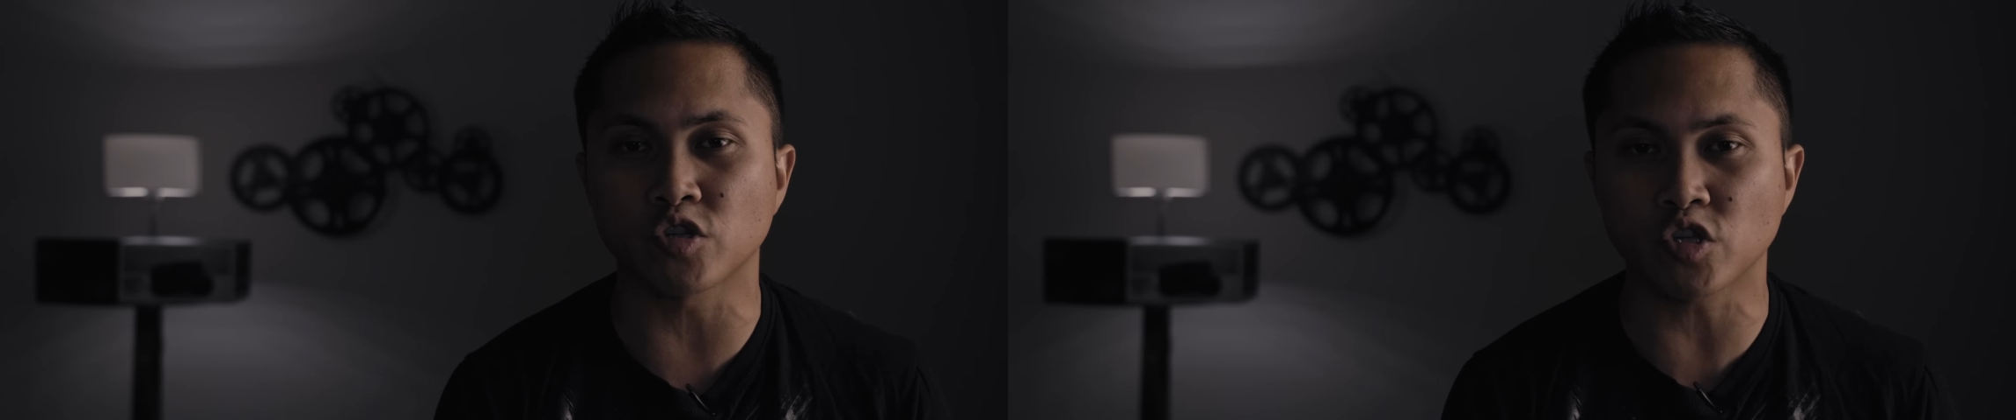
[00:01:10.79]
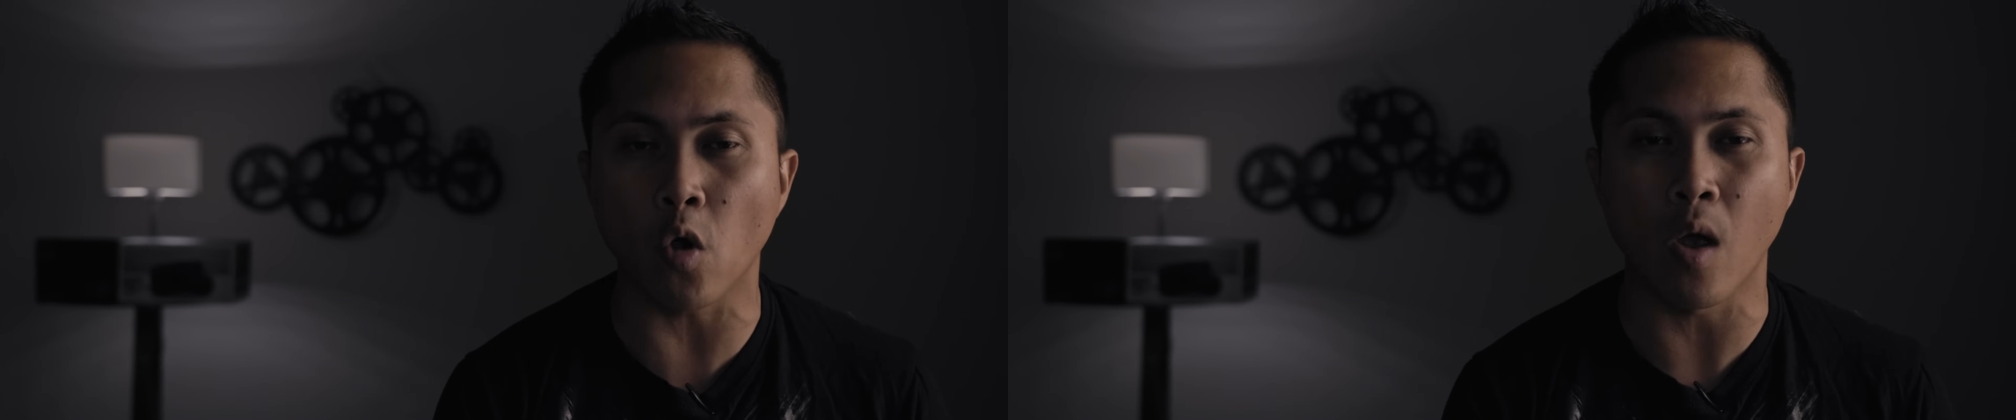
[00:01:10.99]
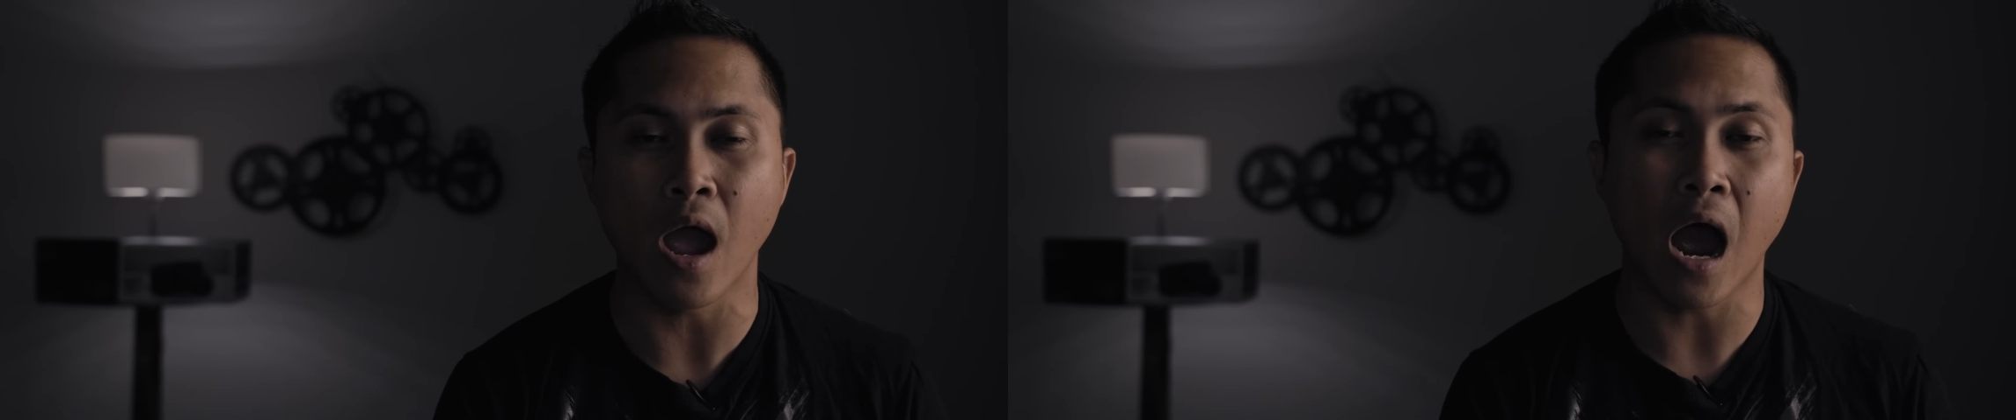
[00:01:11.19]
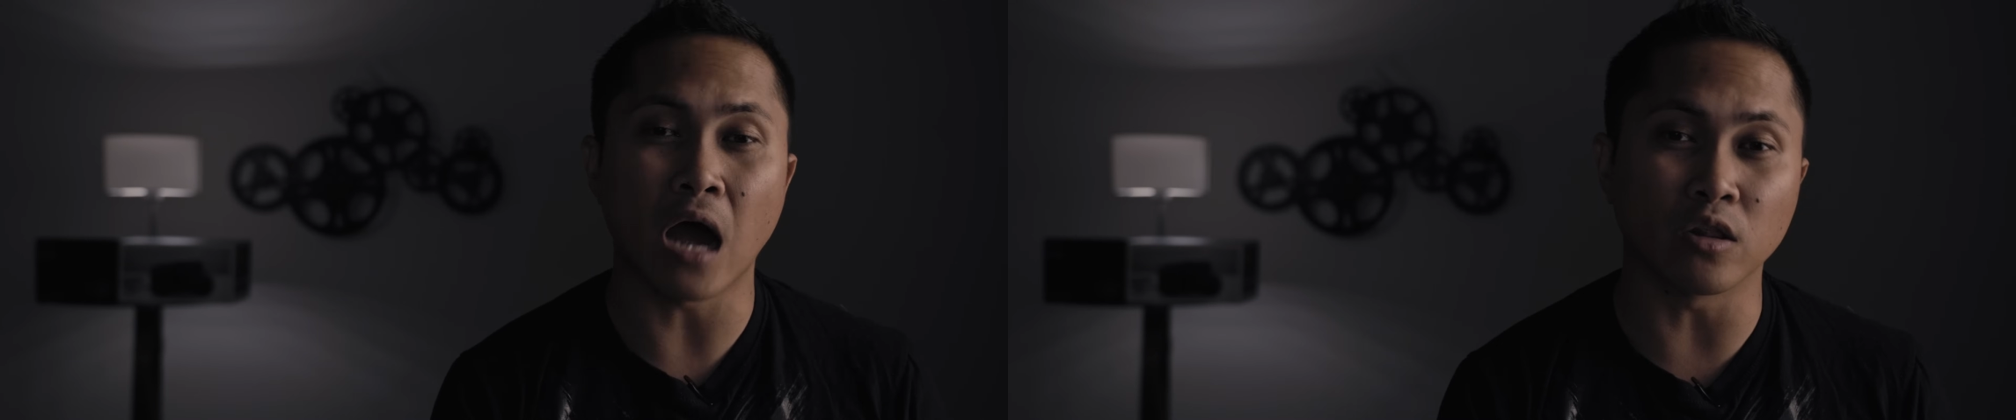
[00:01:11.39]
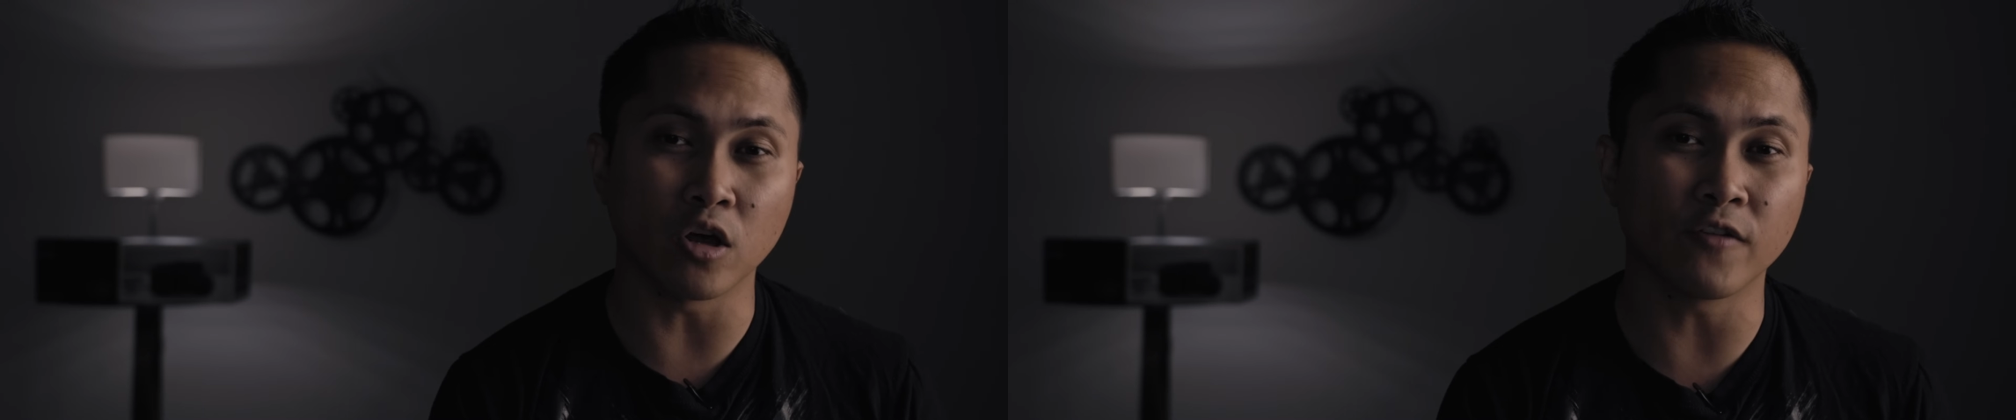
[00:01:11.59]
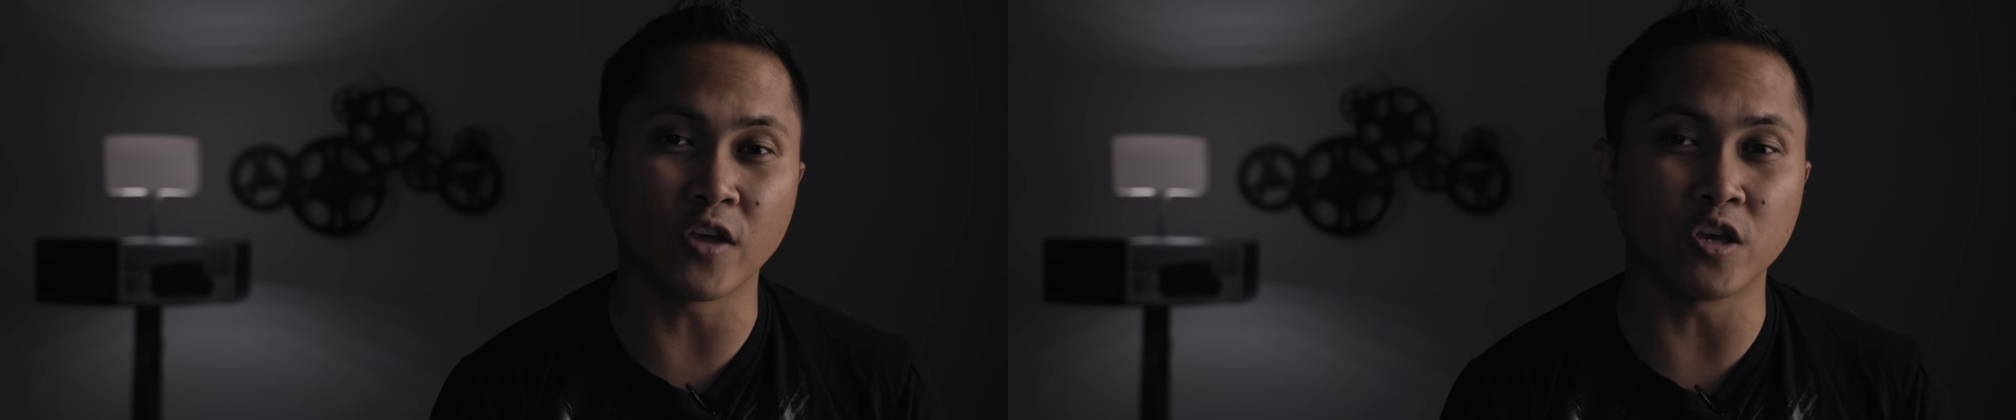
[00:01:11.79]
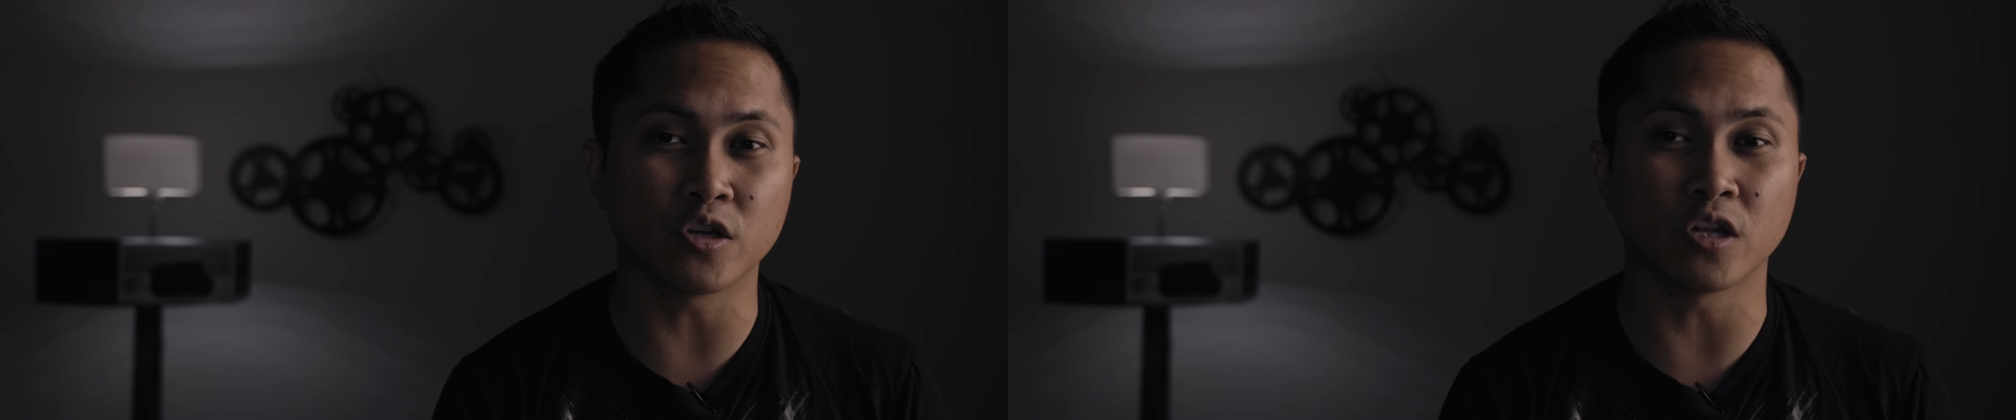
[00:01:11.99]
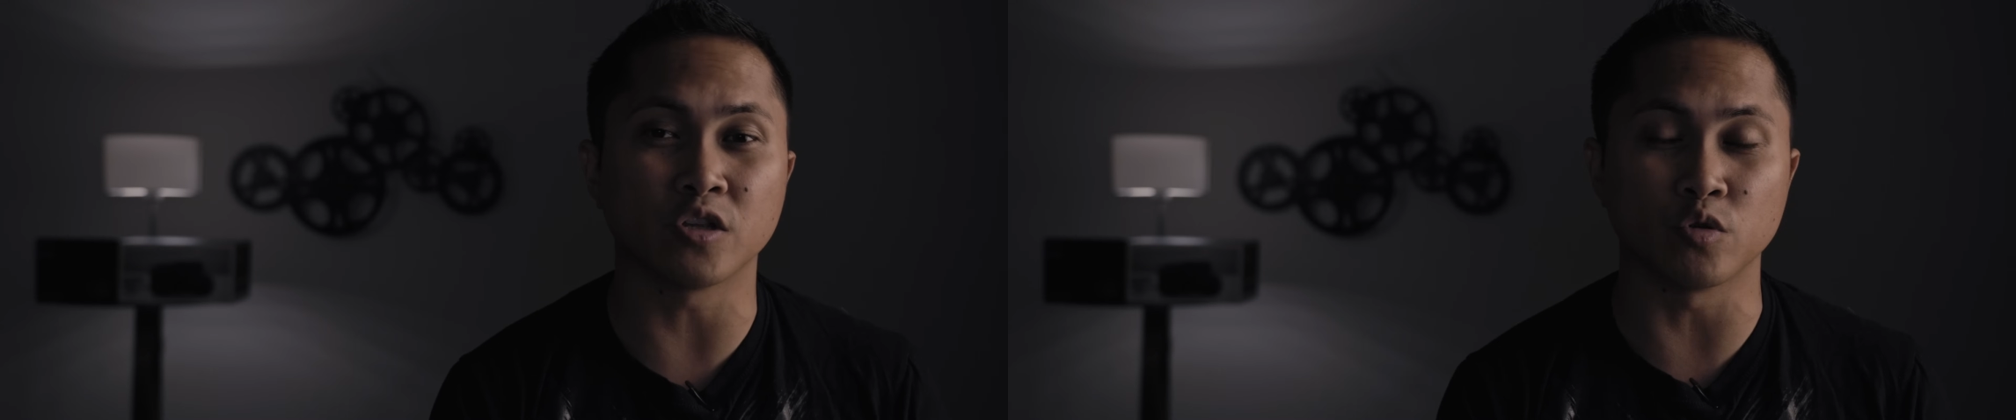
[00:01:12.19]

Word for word: so I love that you can